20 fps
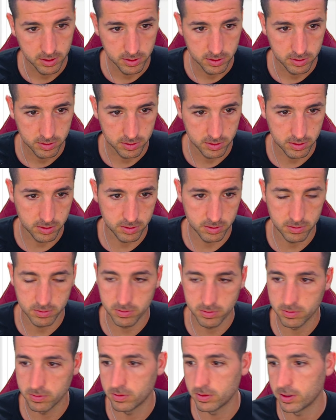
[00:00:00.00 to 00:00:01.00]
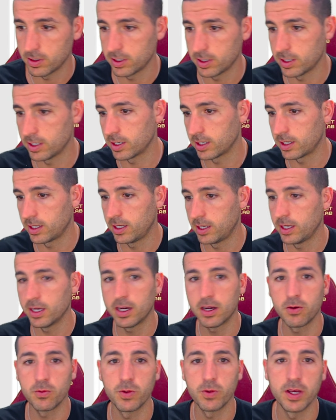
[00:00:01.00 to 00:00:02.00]
So
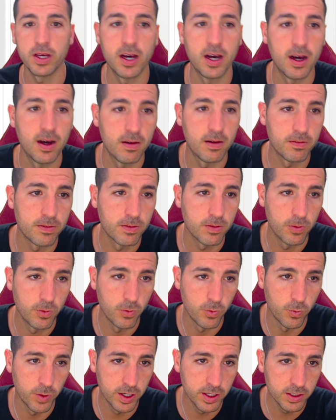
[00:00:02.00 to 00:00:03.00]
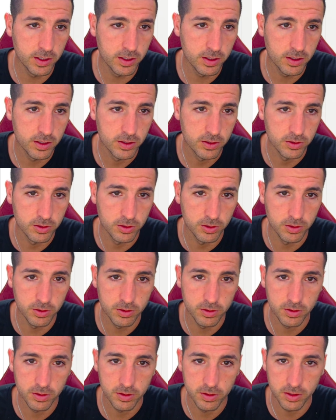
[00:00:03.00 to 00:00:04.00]
here we have 1,
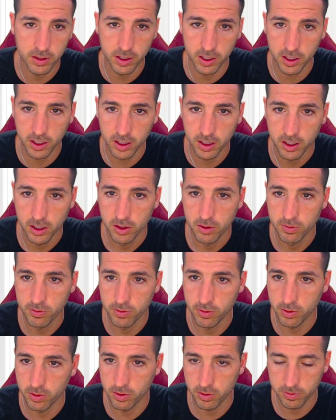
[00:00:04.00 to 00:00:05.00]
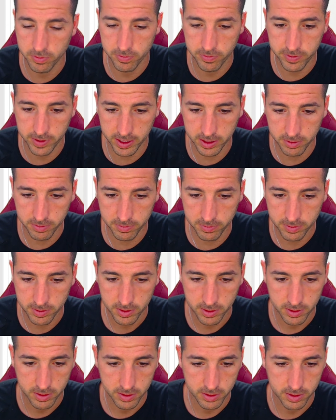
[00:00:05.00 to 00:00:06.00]
2, 3, 4, 5.
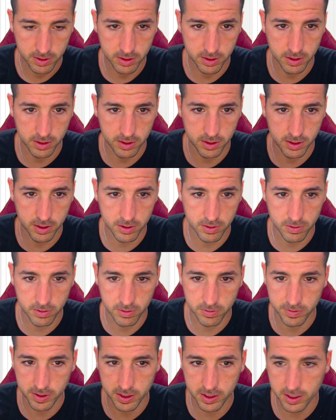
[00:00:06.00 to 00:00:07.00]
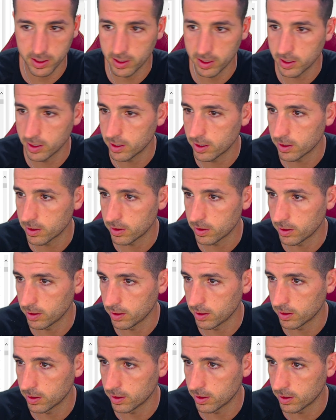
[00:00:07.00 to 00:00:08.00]
And then over here
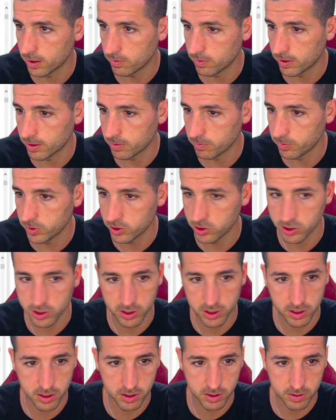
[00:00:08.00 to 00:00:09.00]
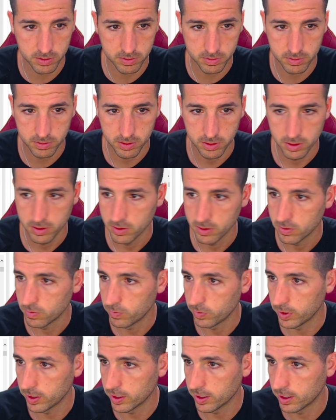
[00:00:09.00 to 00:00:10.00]
in our measure,
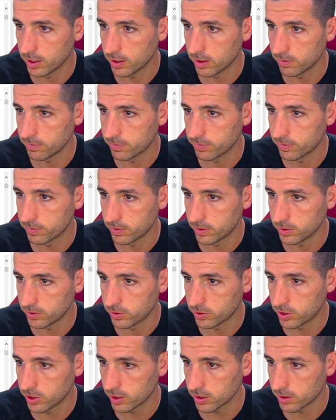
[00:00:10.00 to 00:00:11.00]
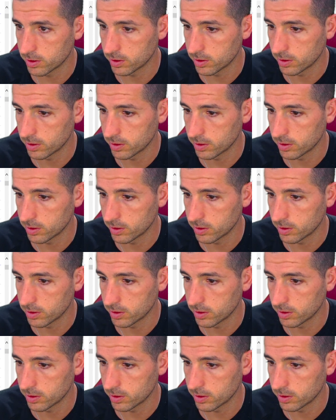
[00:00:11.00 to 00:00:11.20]
we have, let's check,